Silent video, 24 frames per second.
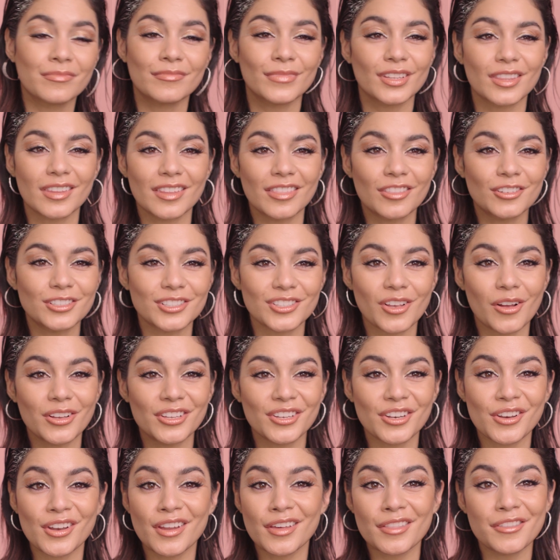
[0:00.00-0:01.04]
But then there's
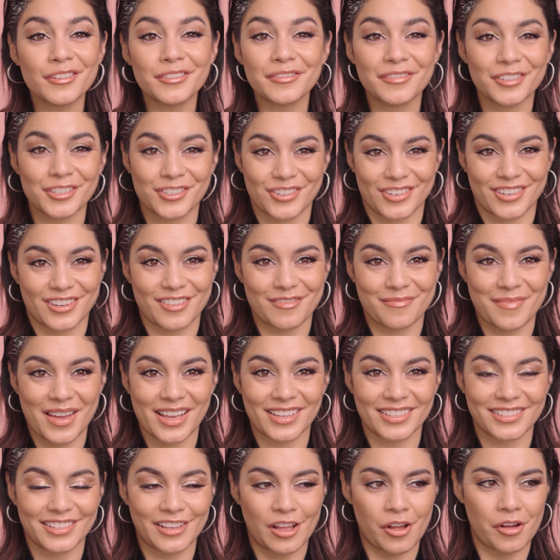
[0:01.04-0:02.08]
another version of
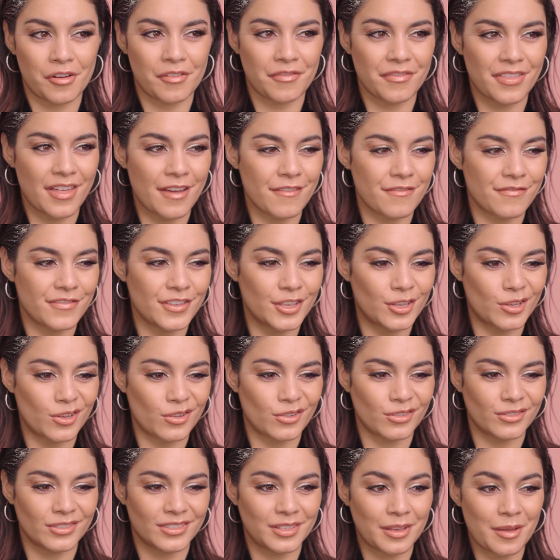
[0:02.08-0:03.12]
myself that
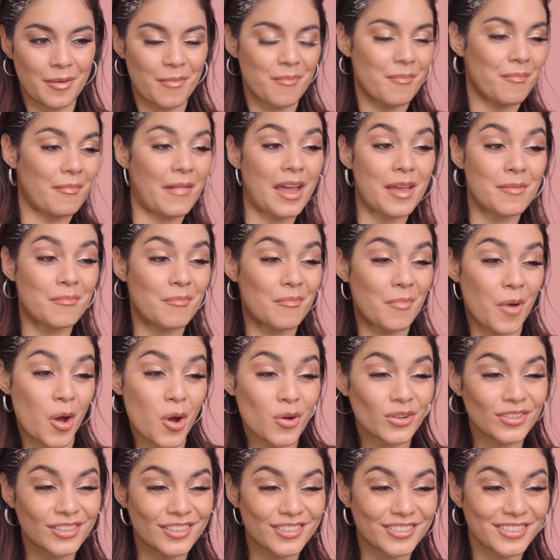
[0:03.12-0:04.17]
feels my
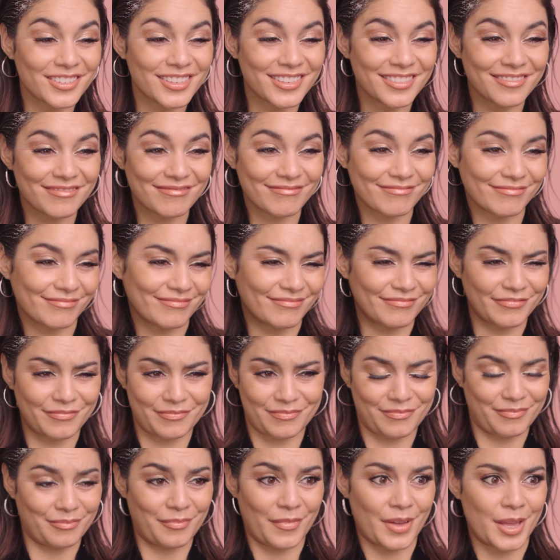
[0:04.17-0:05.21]
most
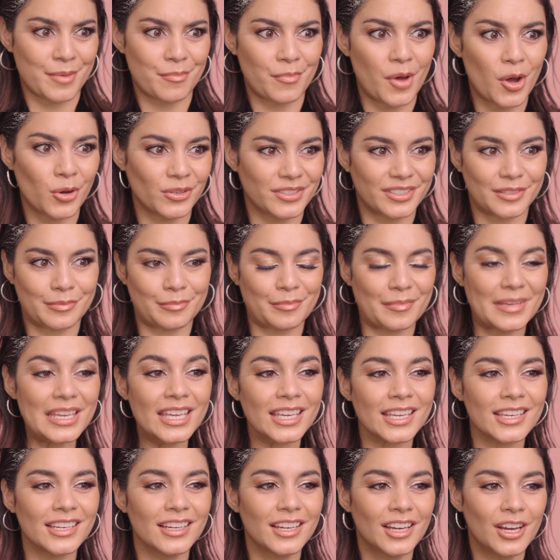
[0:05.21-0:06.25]

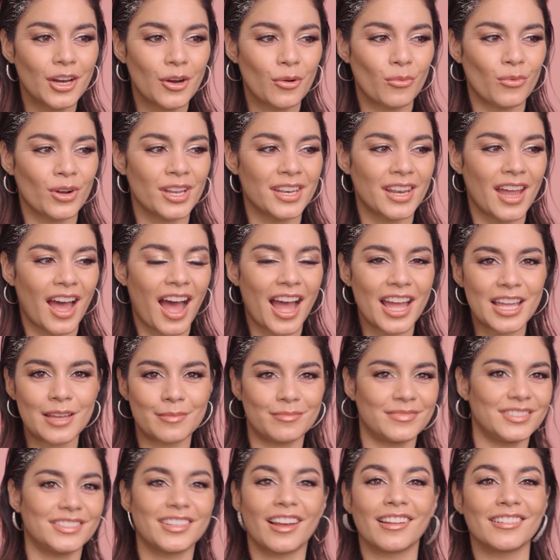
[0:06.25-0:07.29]
me when I
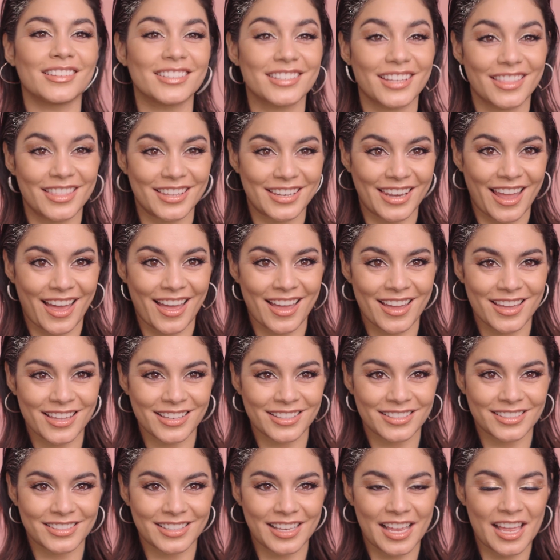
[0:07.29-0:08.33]
am done to the
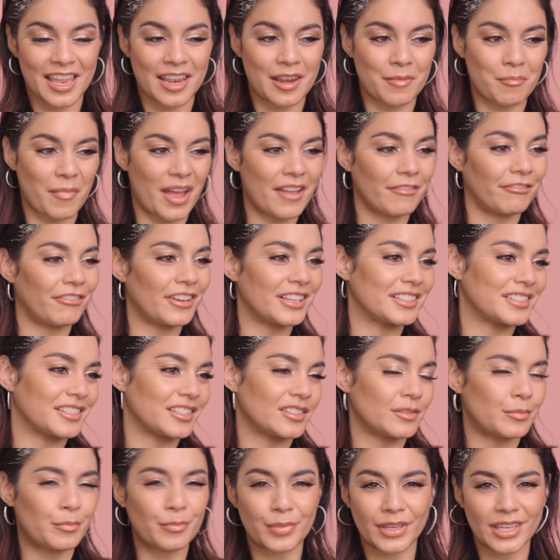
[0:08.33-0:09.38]
nines and my face
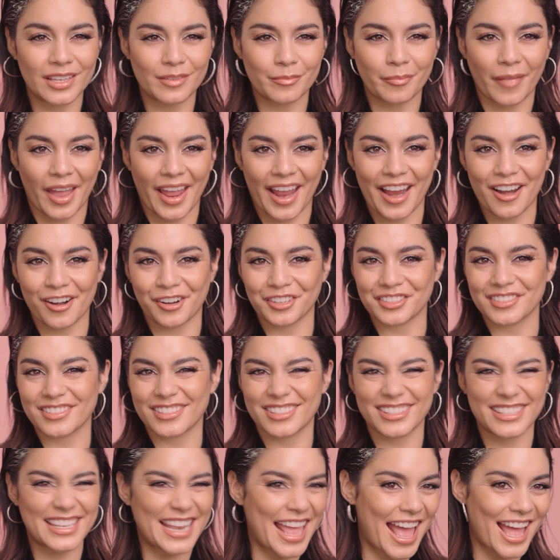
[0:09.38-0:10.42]
is beat and my hair is
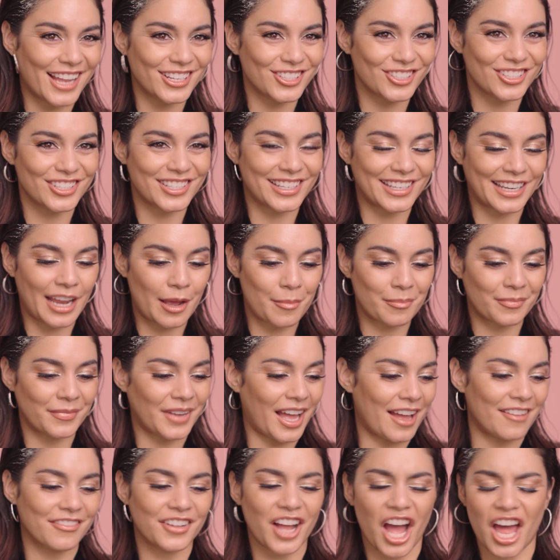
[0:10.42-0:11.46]
snatched and
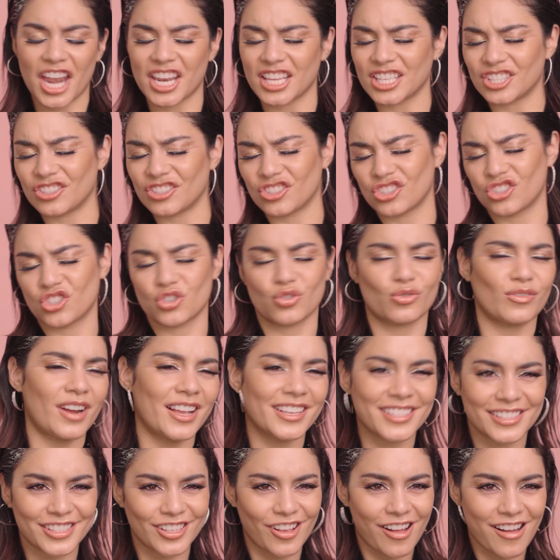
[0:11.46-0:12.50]
I've got a
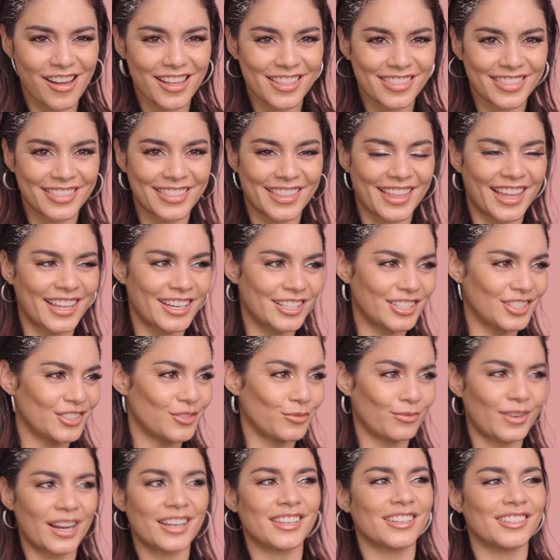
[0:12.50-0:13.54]
dress on that is
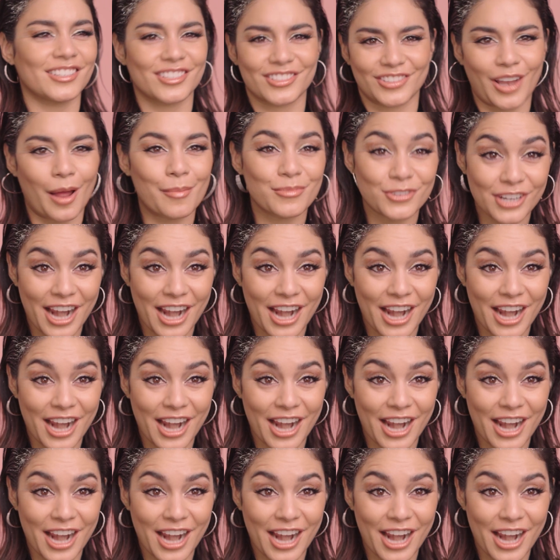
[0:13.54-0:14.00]
ready to stop